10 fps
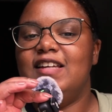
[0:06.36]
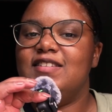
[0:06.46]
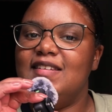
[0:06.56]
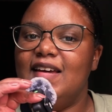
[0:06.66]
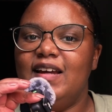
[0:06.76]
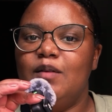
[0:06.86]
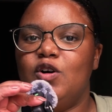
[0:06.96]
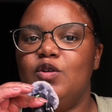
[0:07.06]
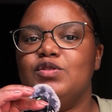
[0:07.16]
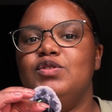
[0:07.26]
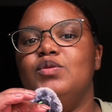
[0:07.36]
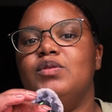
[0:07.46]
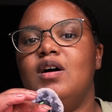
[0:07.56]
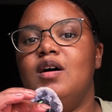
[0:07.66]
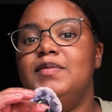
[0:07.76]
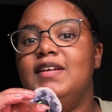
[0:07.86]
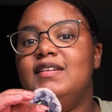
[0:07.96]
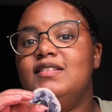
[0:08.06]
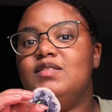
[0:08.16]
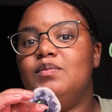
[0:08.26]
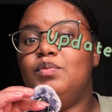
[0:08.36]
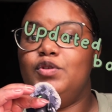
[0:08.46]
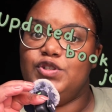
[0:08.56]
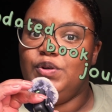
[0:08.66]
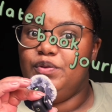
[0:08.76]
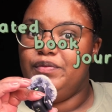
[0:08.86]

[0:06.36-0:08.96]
And today I'm going to do an updated book journal